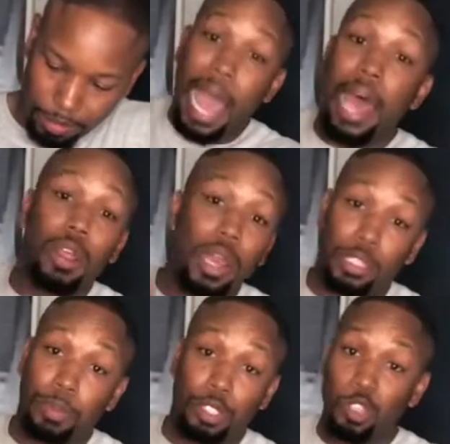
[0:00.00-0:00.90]
I don't like
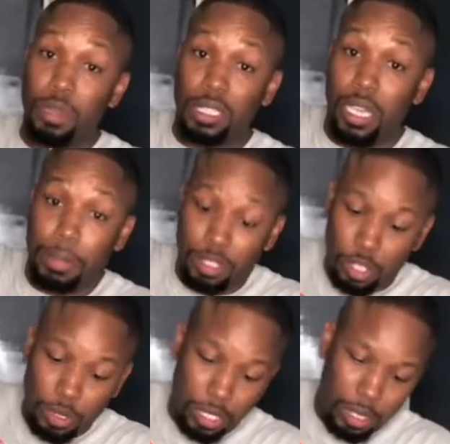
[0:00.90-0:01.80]
to put too much lemon
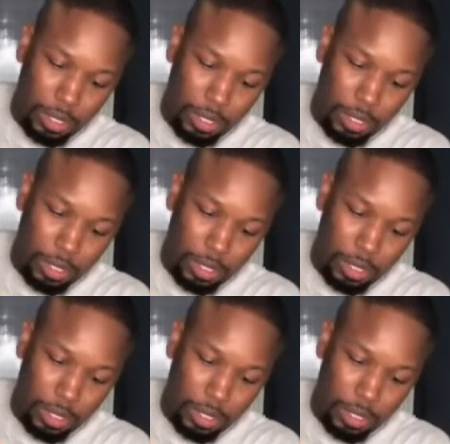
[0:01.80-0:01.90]
juice in it